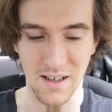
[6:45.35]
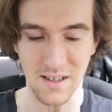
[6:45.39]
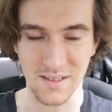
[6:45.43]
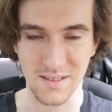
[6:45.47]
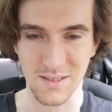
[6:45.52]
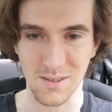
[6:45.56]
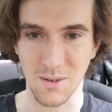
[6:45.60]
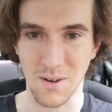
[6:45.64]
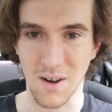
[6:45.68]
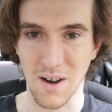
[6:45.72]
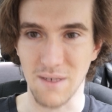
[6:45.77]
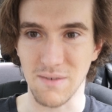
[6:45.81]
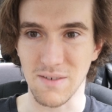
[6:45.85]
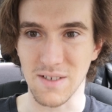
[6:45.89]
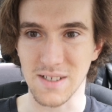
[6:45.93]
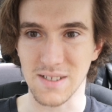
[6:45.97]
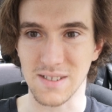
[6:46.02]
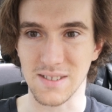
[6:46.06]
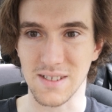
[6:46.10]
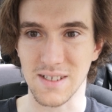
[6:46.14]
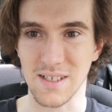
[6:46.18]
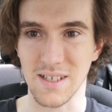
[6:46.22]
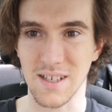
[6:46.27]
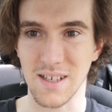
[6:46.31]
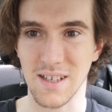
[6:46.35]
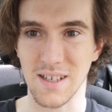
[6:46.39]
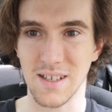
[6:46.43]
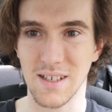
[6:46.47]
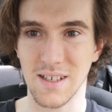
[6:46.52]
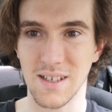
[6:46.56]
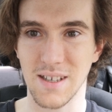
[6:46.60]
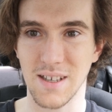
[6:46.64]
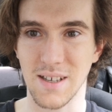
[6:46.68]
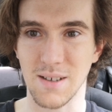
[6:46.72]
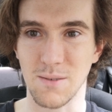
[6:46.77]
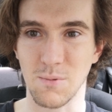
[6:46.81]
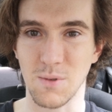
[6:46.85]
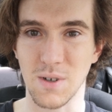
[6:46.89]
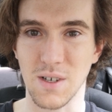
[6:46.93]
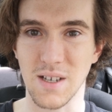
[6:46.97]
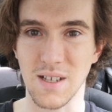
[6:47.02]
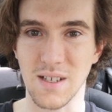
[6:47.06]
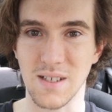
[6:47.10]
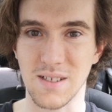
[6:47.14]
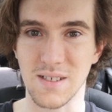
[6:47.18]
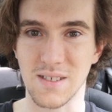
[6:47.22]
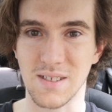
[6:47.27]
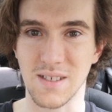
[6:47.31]
So obviously it would
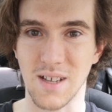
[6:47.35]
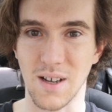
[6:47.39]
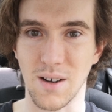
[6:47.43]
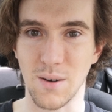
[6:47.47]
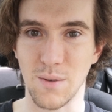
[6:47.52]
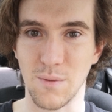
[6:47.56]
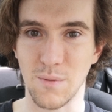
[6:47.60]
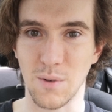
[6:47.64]
need to sell